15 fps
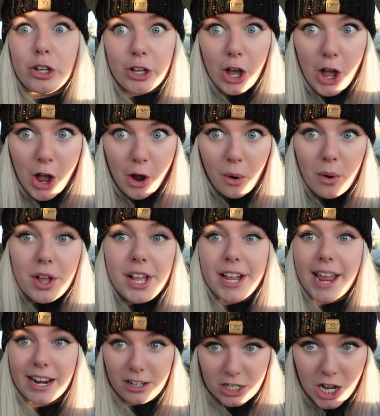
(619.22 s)
go
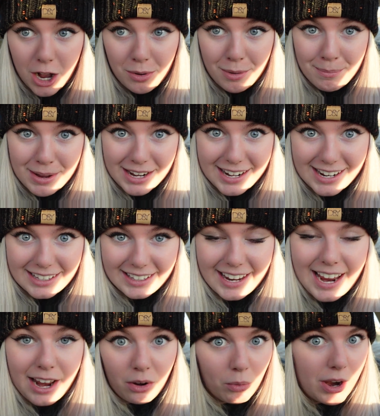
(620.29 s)

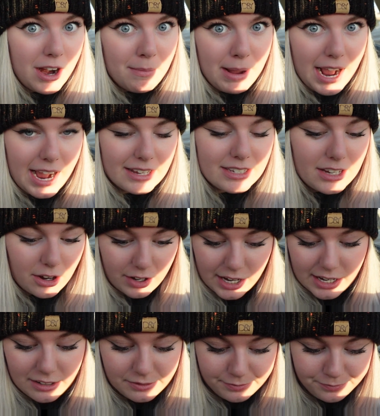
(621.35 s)
immediately and wear a mask,
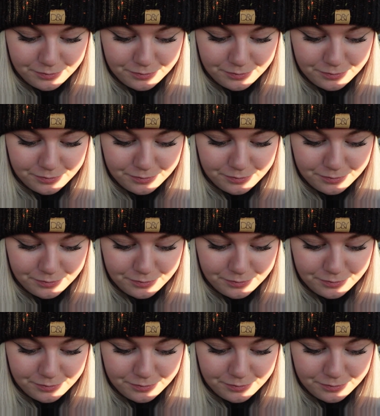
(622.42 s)
okay?